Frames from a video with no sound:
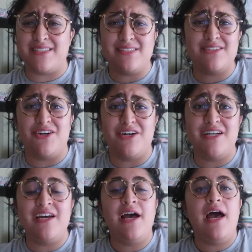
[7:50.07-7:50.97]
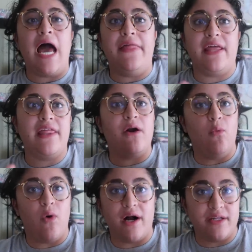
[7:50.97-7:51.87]
this is good. And they like
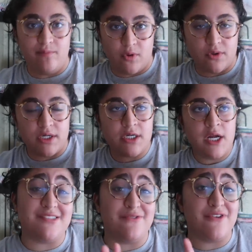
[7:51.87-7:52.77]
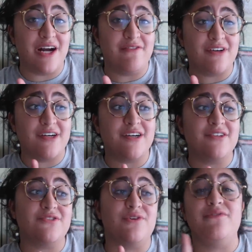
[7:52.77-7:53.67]
wanted more. So if you're
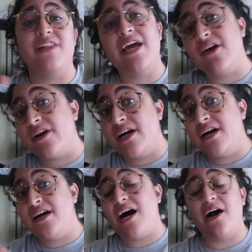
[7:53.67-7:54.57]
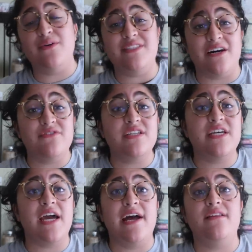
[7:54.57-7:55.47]
ever sort of in the area, I would
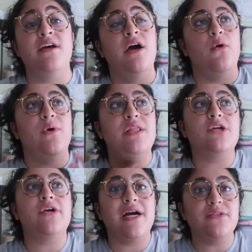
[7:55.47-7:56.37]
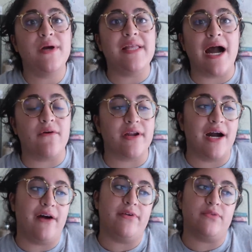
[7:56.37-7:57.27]
definitely, and we literally had to wait an hour and a
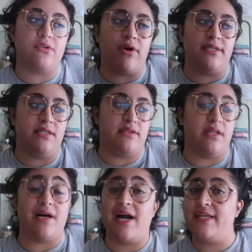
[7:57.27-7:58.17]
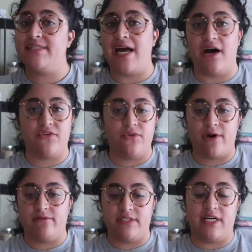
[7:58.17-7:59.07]
half. It was crazy. The line is out the
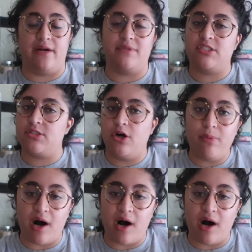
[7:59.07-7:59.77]
door every time. It's so